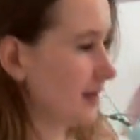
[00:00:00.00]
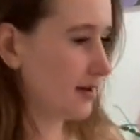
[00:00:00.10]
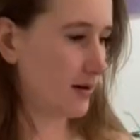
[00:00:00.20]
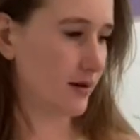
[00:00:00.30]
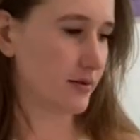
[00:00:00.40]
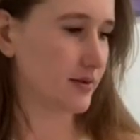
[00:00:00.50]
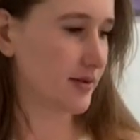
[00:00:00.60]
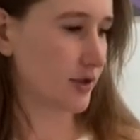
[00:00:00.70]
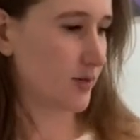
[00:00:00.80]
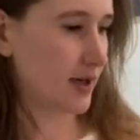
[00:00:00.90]
it all
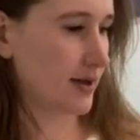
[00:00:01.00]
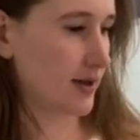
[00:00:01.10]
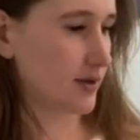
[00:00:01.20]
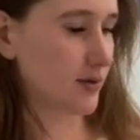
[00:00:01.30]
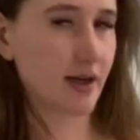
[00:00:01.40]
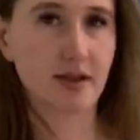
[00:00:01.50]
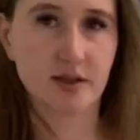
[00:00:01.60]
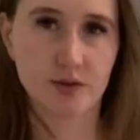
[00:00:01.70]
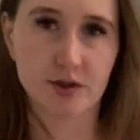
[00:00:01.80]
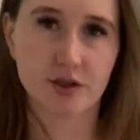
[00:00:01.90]
situated so I can
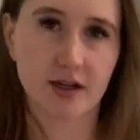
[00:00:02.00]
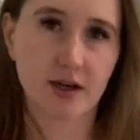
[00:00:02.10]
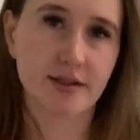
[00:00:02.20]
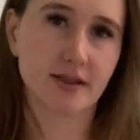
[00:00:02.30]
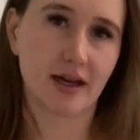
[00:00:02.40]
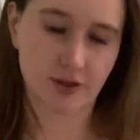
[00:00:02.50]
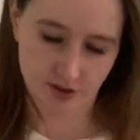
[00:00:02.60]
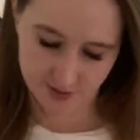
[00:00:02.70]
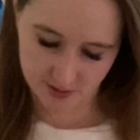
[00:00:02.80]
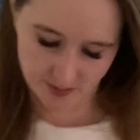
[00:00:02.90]
switch gears and actually
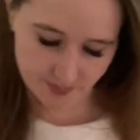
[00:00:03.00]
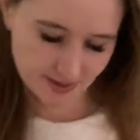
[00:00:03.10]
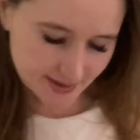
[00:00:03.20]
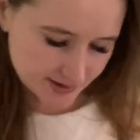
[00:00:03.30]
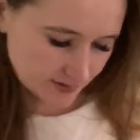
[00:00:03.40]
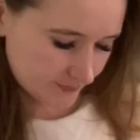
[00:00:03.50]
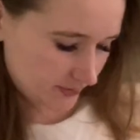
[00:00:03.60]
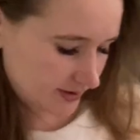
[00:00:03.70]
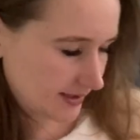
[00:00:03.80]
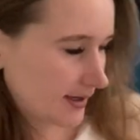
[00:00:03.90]
start painting for
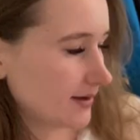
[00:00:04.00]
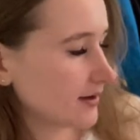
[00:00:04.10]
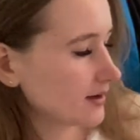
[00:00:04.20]
today.